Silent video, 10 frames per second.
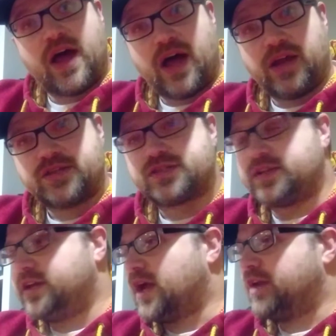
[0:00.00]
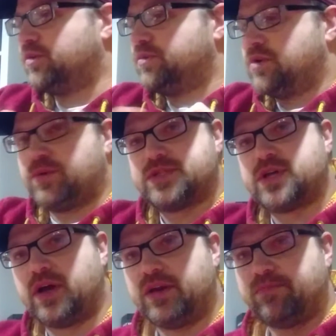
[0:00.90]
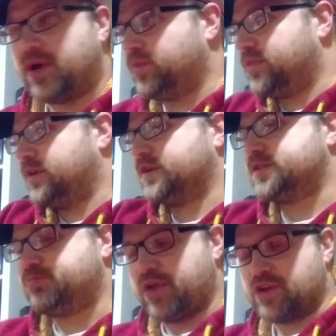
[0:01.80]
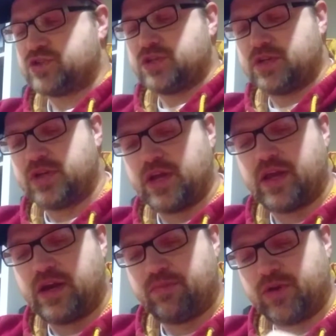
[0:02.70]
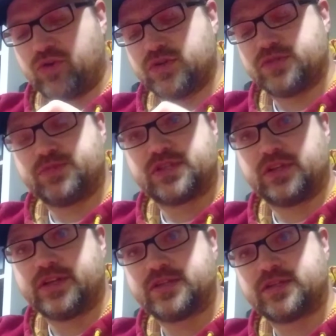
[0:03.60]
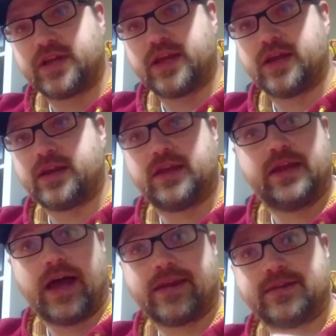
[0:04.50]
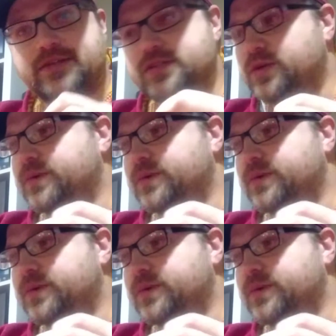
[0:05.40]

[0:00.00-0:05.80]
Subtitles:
Honestly, I don't know a ton about the expansion. I had it on my Christmas list and got it, so